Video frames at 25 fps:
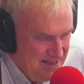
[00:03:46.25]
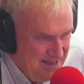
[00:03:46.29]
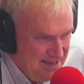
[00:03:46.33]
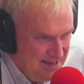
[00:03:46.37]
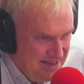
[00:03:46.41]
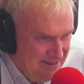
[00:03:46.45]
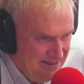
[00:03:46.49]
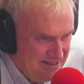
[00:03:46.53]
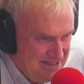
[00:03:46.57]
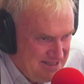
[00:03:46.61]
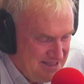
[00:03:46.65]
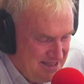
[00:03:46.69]

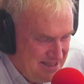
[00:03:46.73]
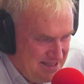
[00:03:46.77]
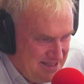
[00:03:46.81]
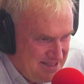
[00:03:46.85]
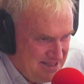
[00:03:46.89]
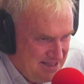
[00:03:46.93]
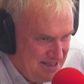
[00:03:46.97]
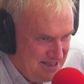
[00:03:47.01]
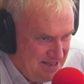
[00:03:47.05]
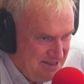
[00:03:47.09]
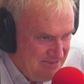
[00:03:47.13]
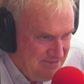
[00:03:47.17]
Now, it's
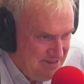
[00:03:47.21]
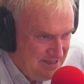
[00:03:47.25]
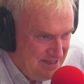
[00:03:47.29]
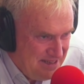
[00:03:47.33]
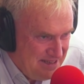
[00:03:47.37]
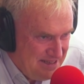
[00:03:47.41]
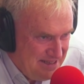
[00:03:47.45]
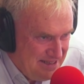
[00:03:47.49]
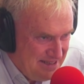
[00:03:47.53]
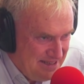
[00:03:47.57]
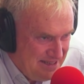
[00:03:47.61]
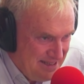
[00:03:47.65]
significant
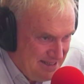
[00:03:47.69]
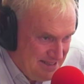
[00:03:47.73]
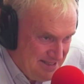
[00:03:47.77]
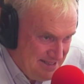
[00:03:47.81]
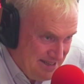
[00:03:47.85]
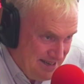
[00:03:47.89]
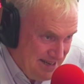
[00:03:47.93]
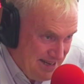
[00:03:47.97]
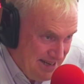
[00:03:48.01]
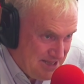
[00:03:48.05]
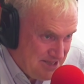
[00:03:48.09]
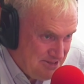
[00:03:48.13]
in that it's
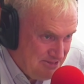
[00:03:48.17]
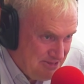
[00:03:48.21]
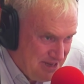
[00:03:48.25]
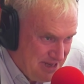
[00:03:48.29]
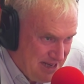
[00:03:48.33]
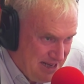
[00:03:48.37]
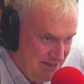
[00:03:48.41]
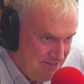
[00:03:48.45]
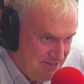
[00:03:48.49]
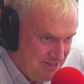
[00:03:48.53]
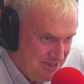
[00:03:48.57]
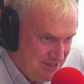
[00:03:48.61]
the next
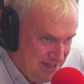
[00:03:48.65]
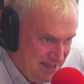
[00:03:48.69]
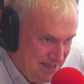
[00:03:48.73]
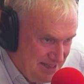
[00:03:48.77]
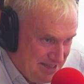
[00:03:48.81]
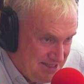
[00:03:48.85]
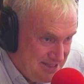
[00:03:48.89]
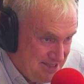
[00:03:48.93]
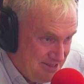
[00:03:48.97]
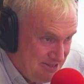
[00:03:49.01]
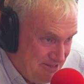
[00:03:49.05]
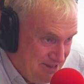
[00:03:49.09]
one after
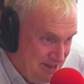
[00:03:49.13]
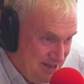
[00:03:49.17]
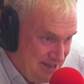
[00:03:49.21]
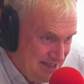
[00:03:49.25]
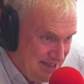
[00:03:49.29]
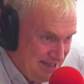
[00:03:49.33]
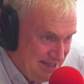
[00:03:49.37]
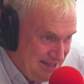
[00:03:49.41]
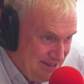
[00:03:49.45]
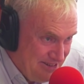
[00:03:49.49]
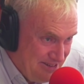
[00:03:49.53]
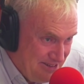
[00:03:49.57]
Delta, really,
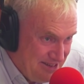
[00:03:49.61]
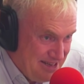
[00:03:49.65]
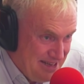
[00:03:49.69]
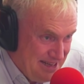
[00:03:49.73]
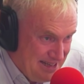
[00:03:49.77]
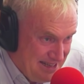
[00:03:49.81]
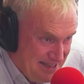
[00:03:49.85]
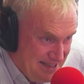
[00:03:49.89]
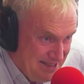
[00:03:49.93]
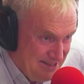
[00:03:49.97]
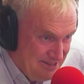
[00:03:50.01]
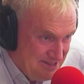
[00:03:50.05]
that they're looking
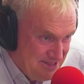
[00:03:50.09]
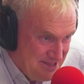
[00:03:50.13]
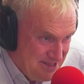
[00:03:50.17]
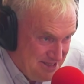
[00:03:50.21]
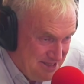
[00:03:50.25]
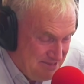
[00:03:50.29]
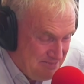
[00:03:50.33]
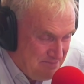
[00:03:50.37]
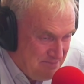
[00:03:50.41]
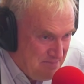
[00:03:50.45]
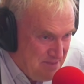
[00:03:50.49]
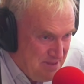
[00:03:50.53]
at
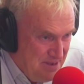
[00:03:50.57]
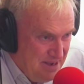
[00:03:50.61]
closely.